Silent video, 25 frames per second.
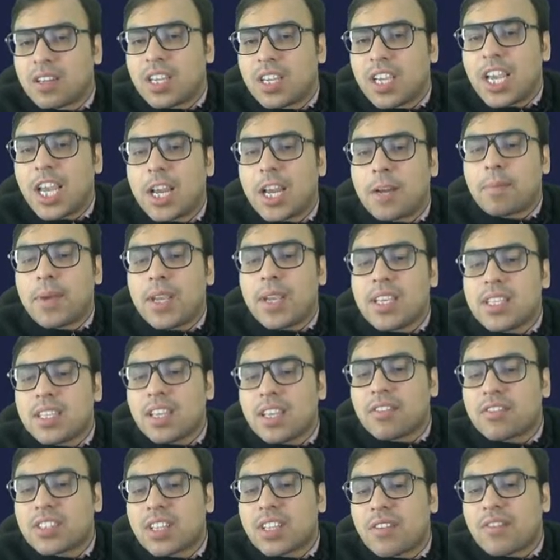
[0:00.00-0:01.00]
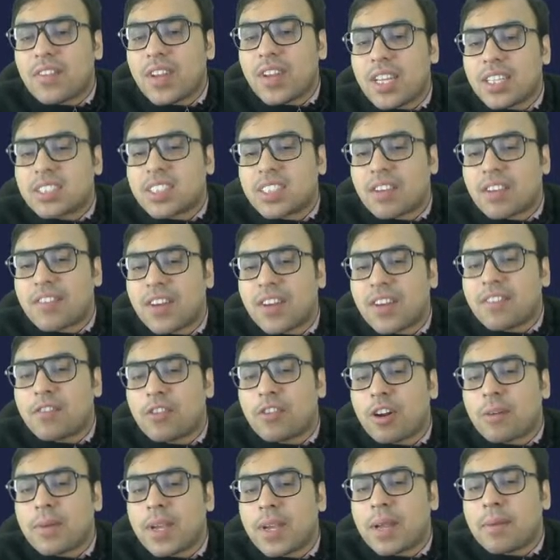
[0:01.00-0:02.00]
It means if someone is suffering
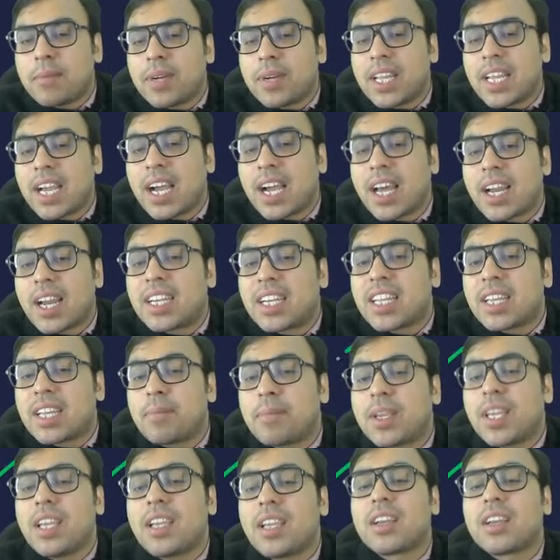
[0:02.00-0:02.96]
from MDR, TB,